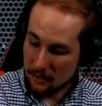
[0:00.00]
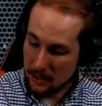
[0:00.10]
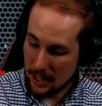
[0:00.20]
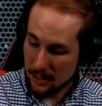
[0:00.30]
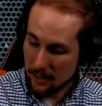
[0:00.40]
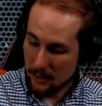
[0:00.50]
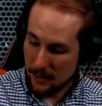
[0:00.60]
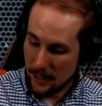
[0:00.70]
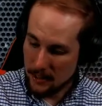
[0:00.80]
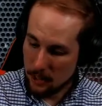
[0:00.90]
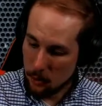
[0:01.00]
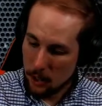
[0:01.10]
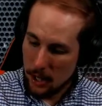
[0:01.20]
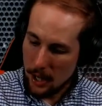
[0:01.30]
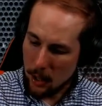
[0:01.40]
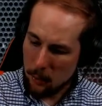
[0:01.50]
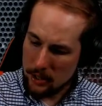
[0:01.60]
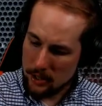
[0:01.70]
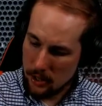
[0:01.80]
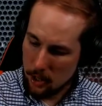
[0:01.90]
of stand on that. So I want
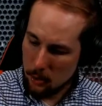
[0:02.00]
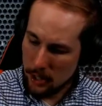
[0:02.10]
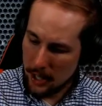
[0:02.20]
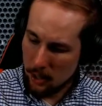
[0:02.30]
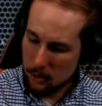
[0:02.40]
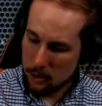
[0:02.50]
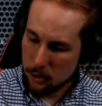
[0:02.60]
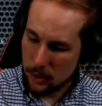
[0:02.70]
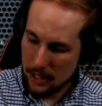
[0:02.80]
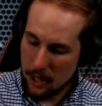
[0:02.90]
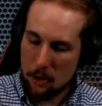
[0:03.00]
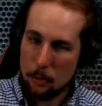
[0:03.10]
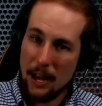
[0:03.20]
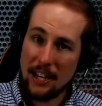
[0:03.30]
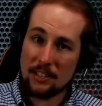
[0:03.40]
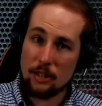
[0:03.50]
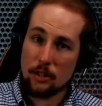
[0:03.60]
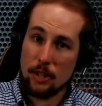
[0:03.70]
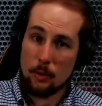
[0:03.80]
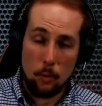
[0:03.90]
us to go now to another
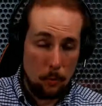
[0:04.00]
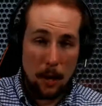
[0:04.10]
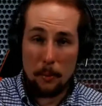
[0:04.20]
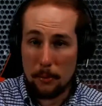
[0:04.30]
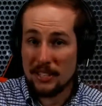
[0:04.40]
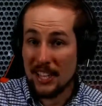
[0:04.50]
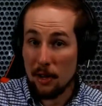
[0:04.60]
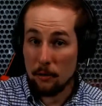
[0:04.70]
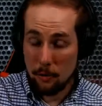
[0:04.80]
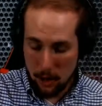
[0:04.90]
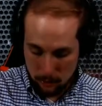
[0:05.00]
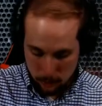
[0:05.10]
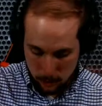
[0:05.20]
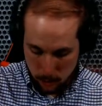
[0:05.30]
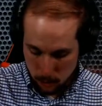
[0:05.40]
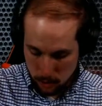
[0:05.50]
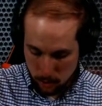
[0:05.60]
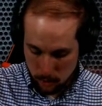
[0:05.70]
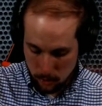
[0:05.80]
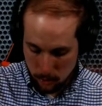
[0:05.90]
passage that will probably sound very familiar to
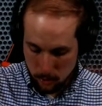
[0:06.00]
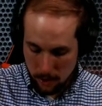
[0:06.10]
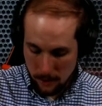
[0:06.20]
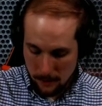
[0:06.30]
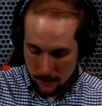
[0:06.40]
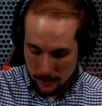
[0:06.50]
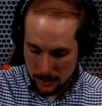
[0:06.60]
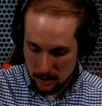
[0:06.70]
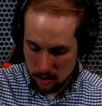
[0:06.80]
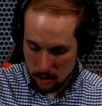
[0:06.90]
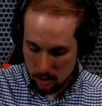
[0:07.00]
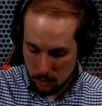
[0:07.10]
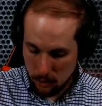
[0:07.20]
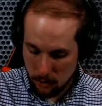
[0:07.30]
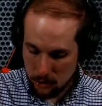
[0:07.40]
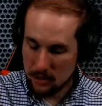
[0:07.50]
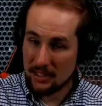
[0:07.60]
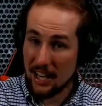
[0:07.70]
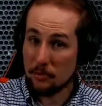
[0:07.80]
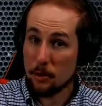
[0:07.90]
you. And this is just a few verses
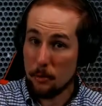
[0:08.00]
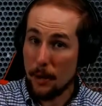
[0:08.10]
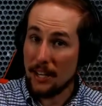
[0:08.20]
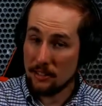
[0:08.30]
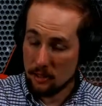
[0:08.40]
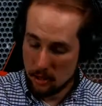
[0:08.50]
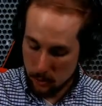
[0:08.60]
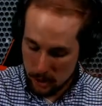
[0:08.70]
after the passage that we